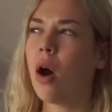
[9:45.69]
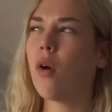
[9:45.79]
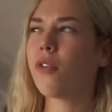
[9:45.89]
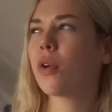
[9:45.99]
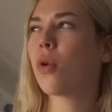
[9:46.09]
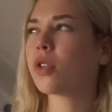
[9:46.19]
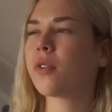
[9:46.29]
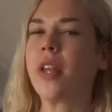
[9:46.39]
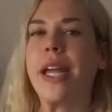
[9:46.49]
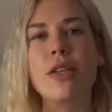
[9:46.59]
over the course
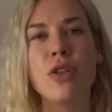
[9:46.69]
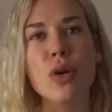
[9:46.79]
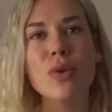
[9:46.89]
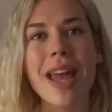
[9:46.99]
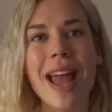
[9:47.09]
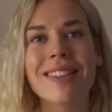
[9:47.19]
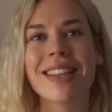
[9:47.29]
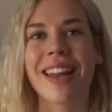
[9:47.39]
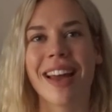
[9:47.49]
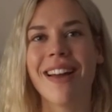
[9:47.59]
of like 2 days
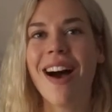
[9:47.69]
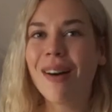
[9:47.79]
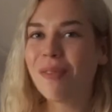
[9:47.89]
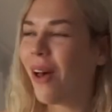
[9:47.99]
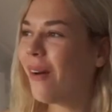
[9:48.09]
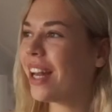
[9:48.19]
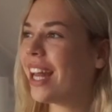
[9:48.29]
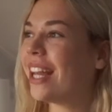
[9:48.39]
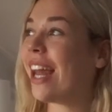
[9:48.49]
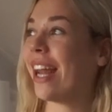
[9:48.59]
and I uploaded
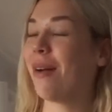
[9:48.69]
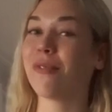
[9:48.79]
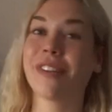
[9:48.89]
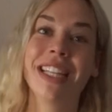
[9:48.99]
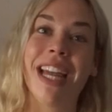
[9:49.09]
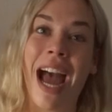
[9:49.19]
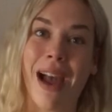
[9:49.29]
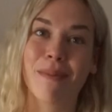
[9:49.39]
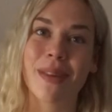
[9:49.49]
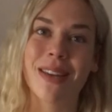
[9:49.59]
it and I'm really
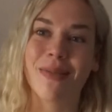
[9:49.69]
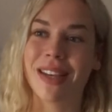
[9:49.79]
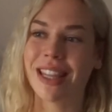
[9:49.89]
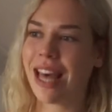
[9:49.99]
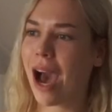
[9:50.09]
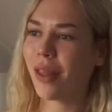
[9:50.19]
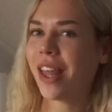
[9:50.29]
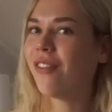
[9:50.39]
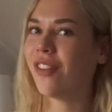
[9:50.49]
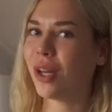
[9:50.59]
happy with how
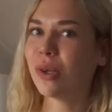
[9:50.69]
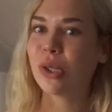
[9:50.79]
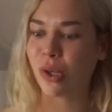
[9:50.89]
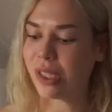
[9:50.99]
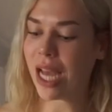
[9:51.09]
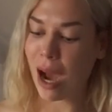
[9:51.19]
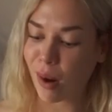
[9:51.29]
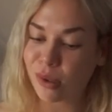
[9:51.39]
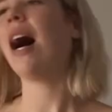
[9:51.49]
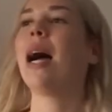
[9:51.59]
that video turned out.